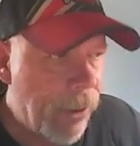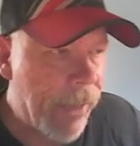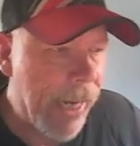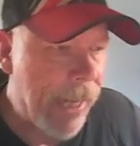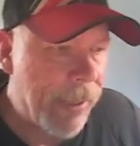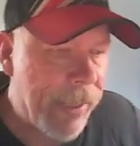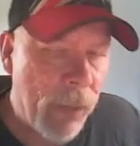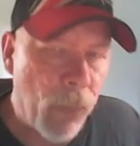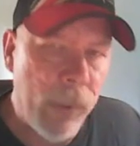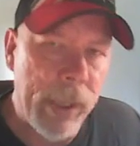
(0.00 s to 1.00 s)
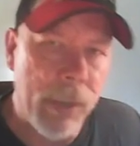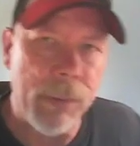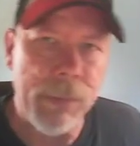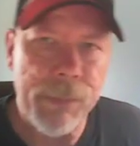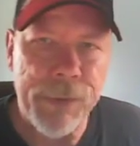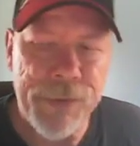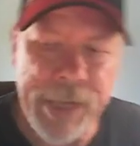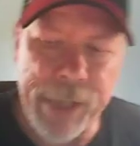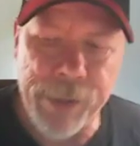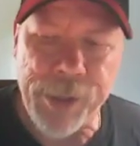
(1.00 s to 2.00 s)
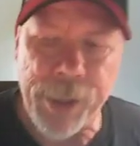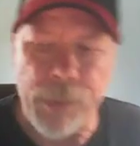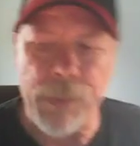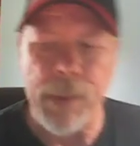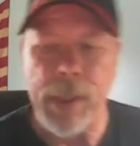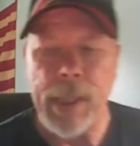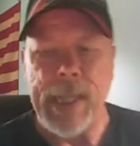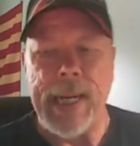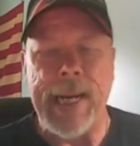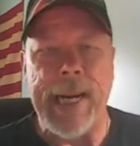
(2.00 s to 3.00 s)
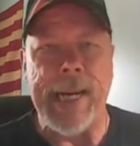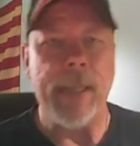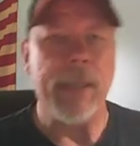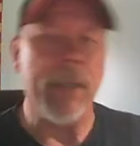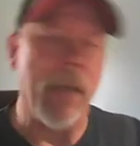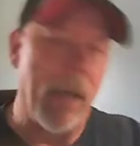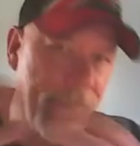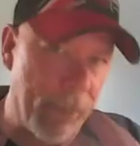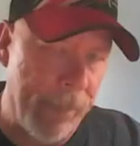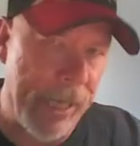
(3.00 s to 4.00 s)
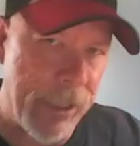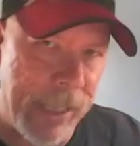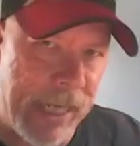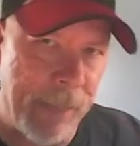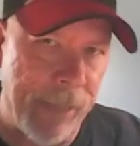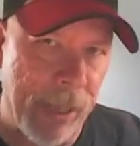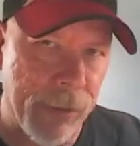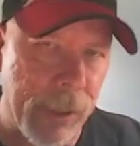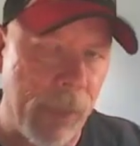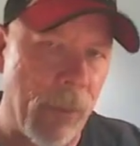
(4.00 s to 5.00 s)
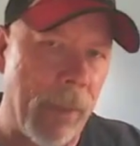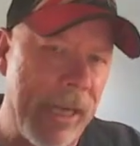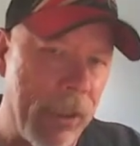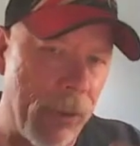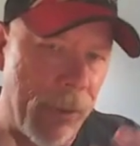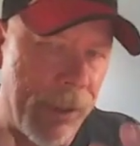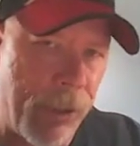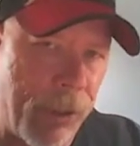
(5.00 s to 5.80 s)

that, they will send you a confirmation email, so you want to make sure that you